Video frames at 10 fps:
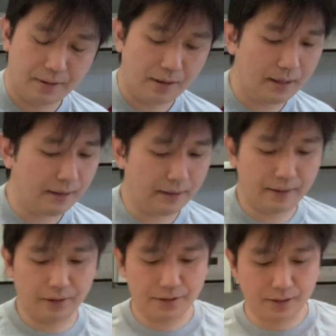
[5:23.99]
All right,
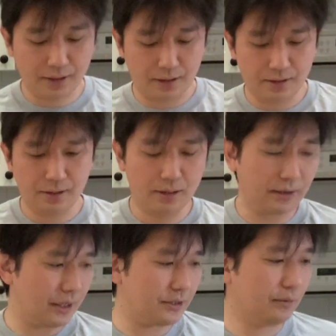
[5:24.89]
and that looks good.
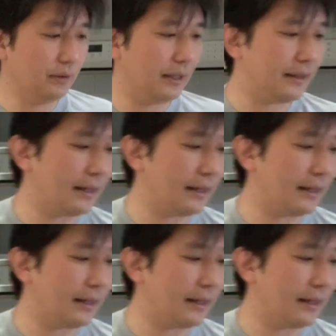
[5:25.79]
Okay, so we'll let